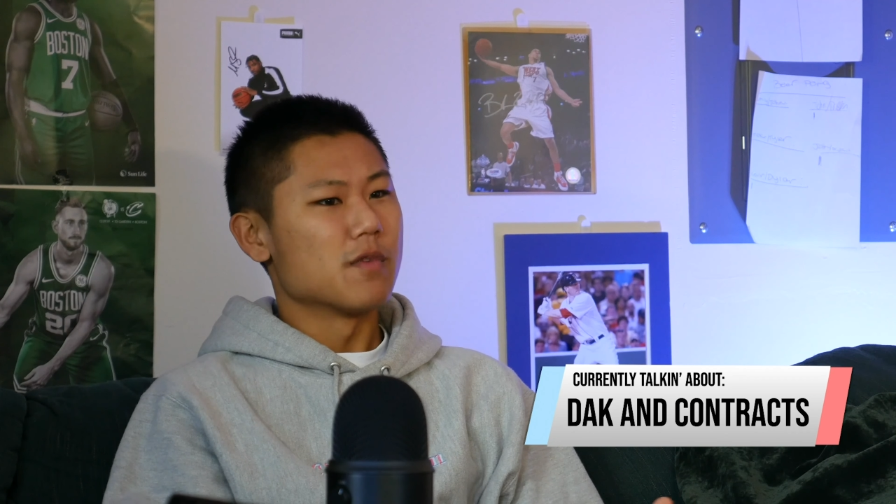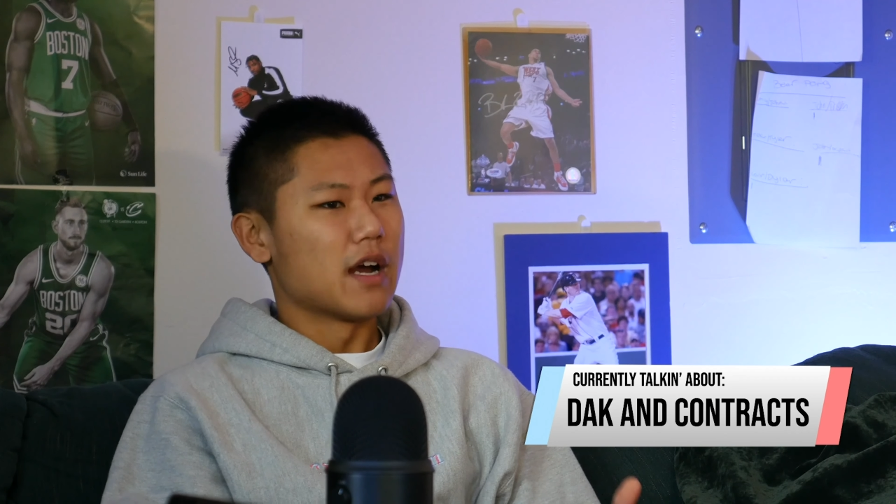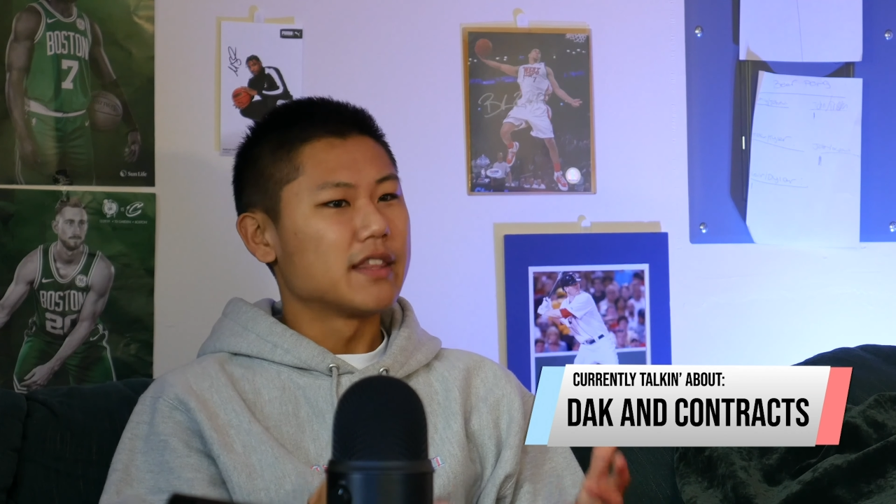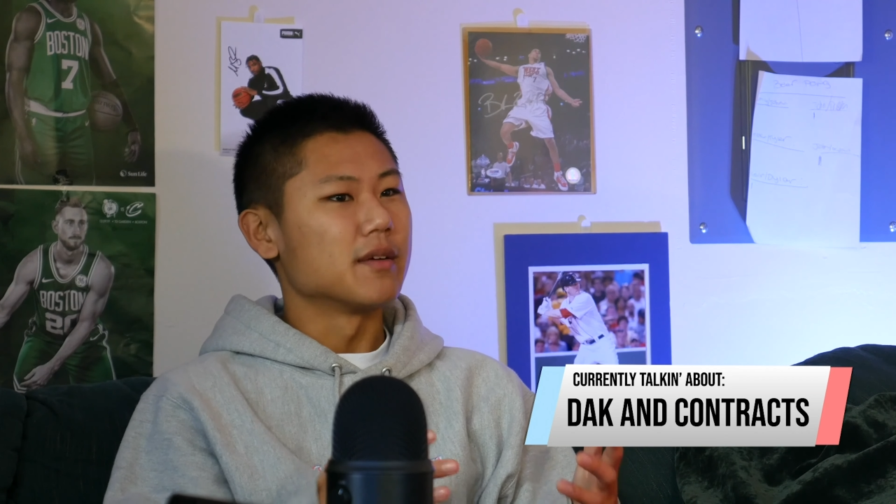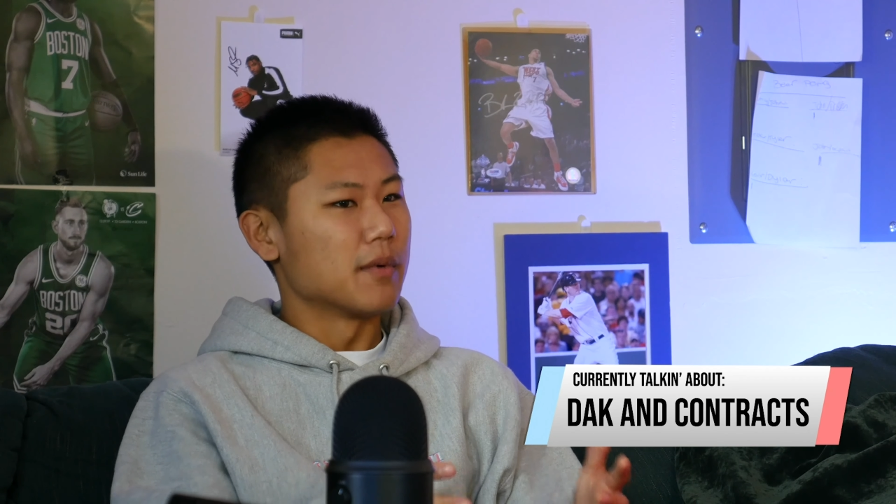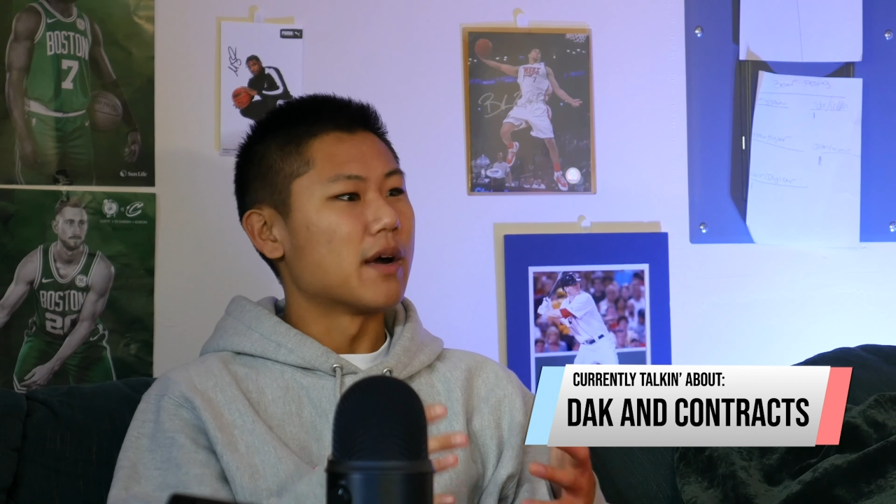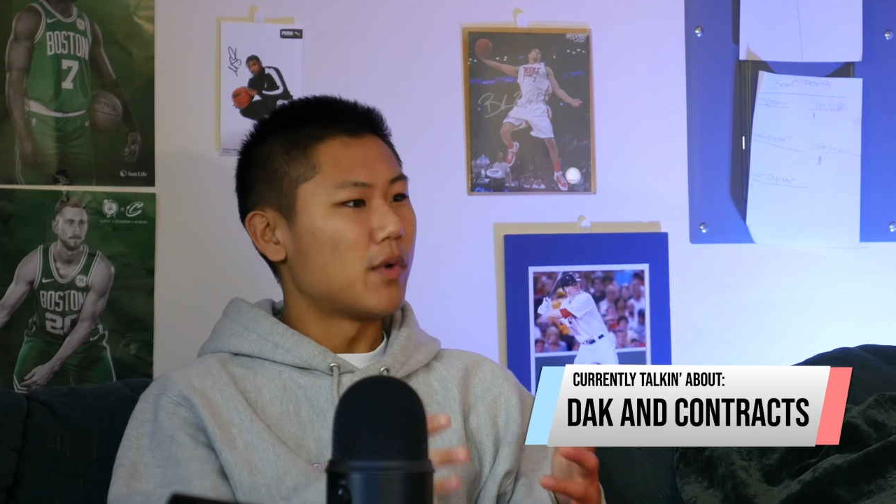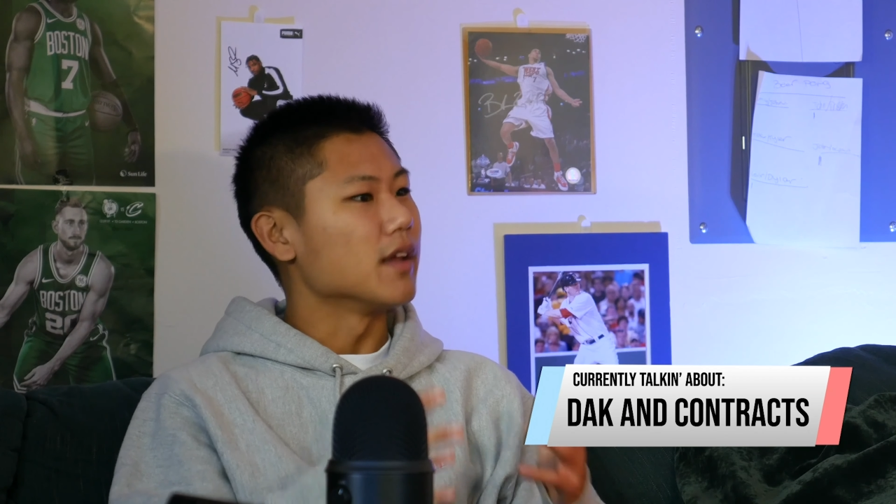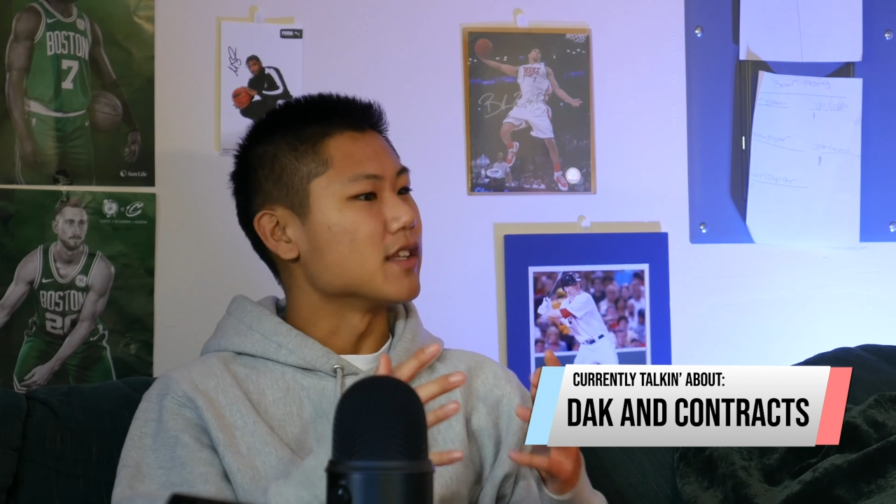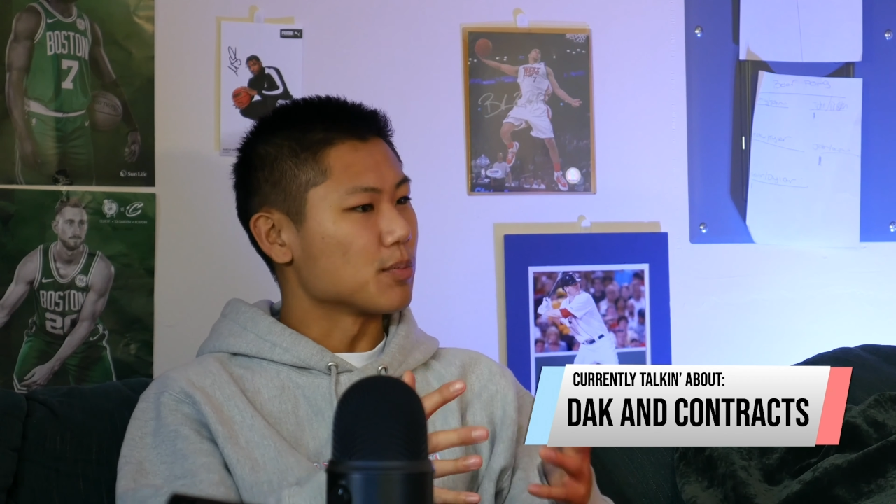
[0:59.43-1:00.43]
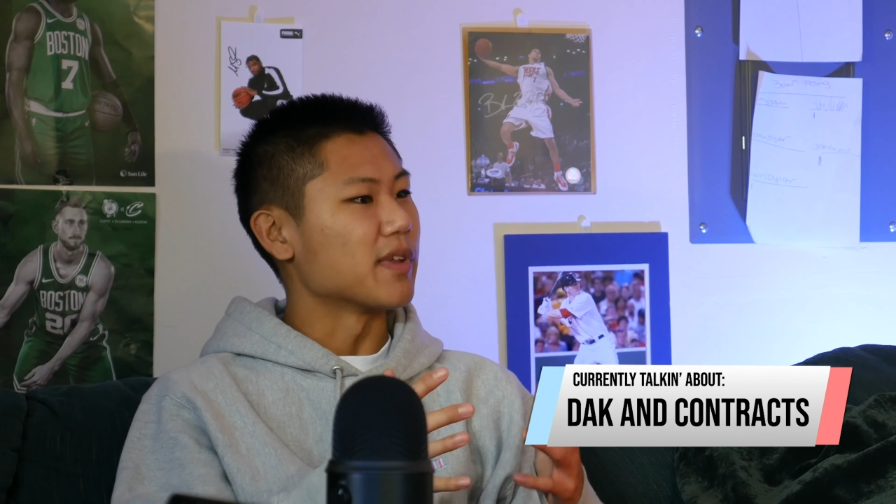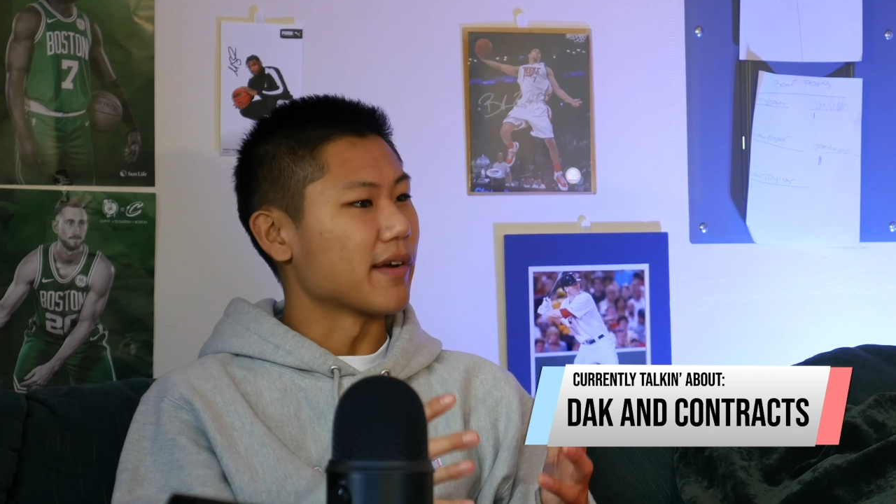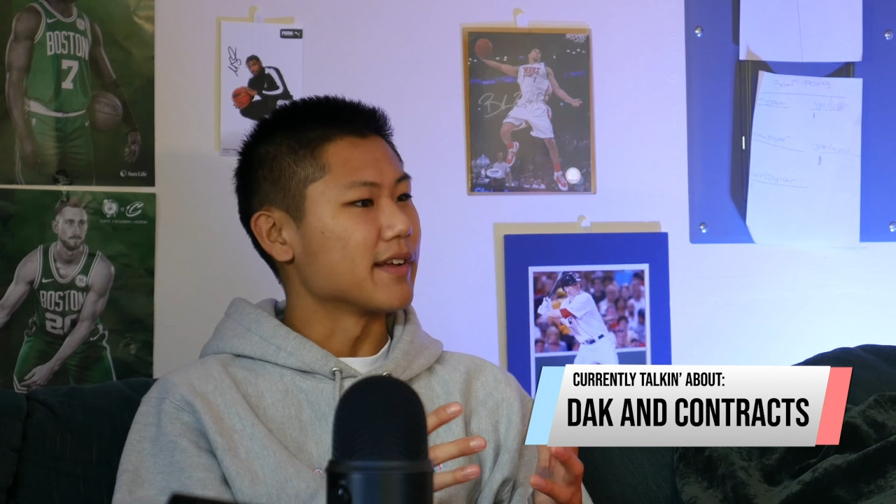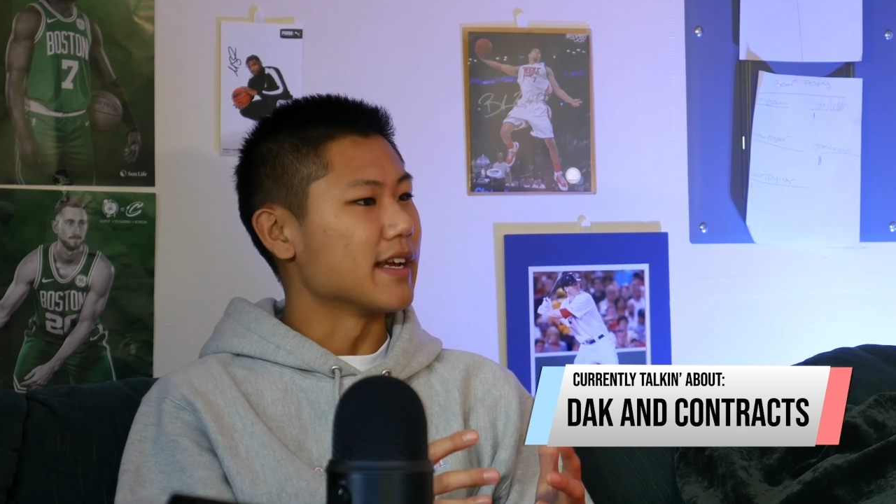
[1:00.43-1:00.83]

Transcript: I think I want this player to